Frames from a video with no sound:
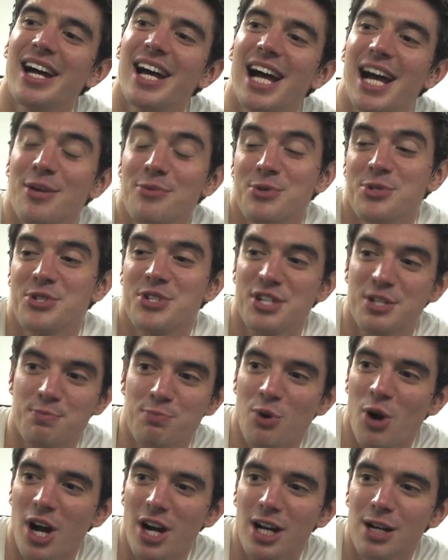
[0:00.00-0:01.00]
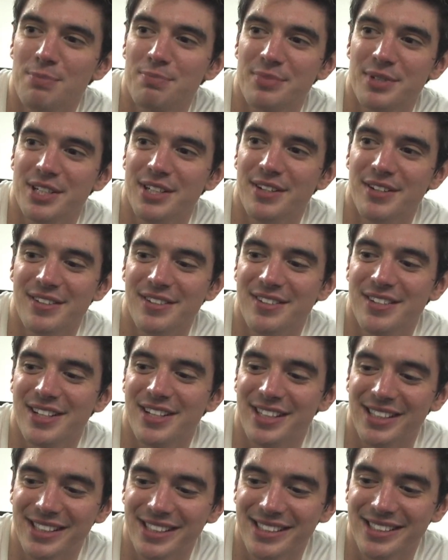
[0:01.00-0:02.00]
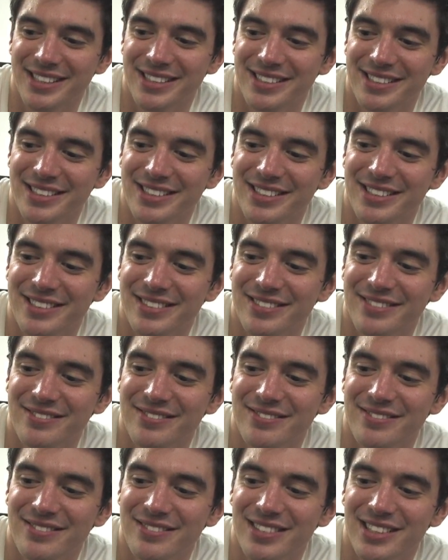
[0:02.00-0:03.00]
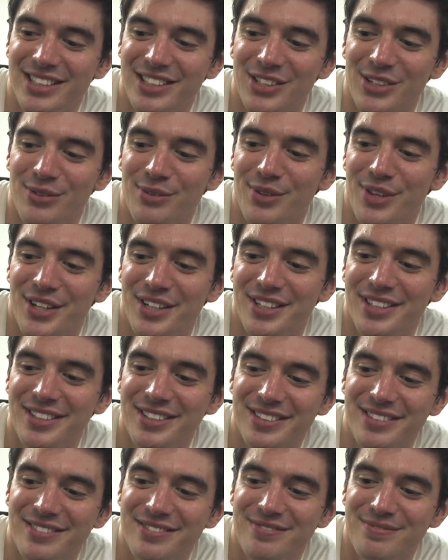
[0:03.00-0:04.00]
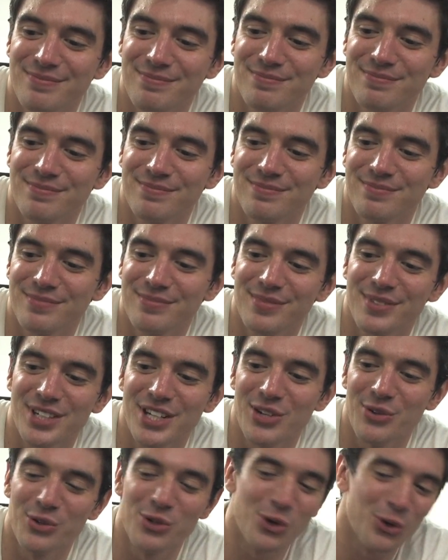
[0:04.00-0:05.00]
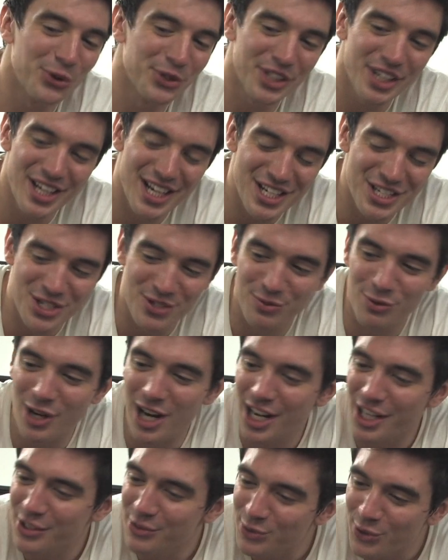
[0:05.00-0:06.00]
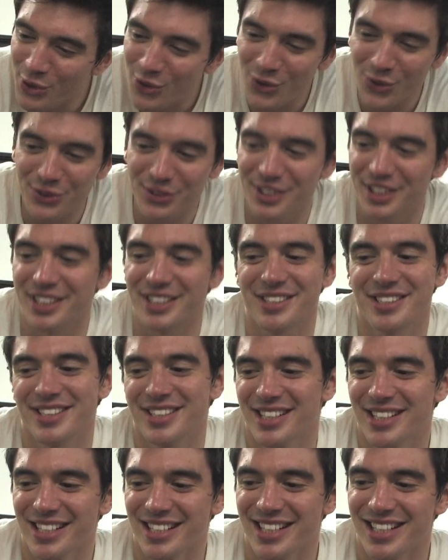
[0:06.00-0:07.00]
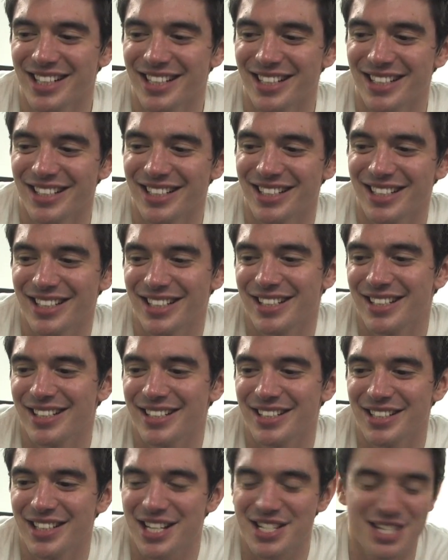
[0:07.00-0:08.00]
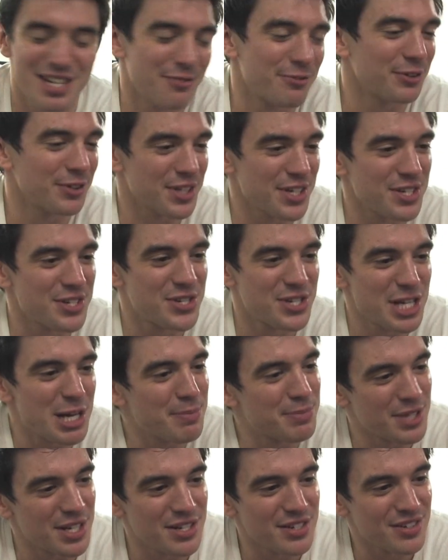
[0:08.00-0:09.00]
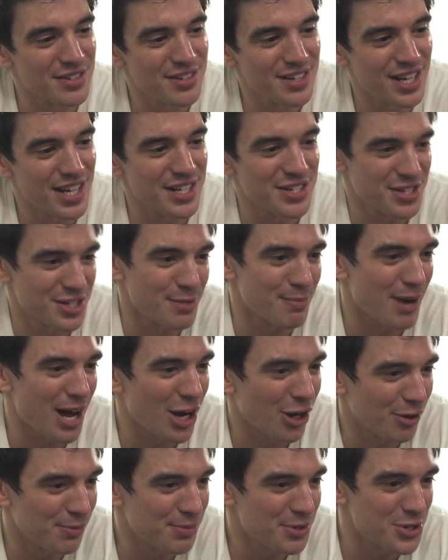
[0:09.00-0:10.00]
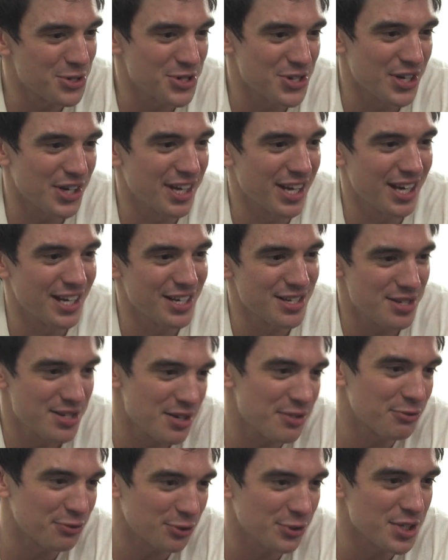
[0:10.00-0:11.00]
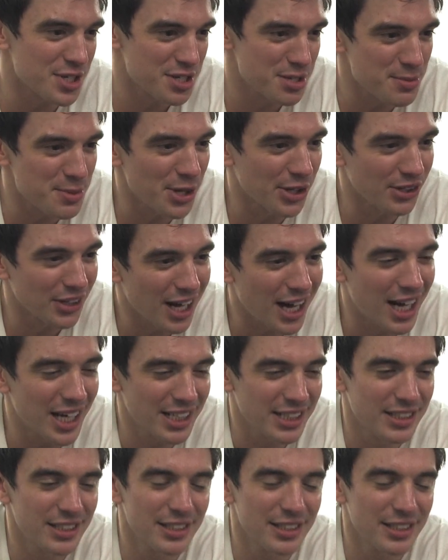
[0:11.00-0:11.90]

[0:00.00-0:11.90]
I was just brought up in uh, you know the you know golden age of rock and roll and yeah. that's definitely seeped in, into my own music and has influenced me a lot.